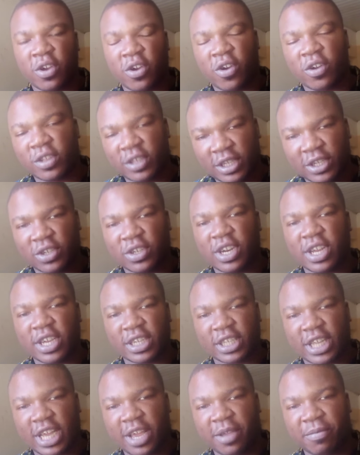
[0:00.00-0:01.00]
until
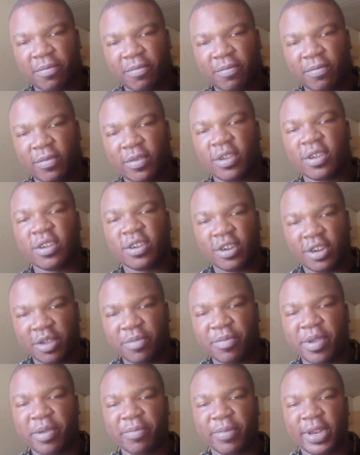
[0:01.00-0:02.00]
next time
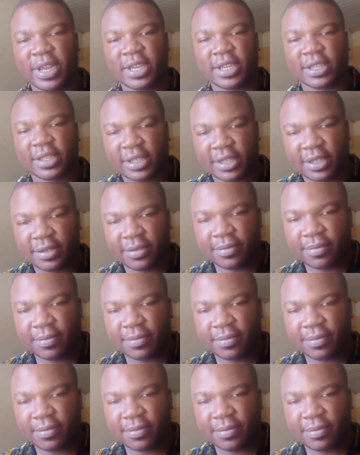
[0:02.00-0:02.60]
remain blessed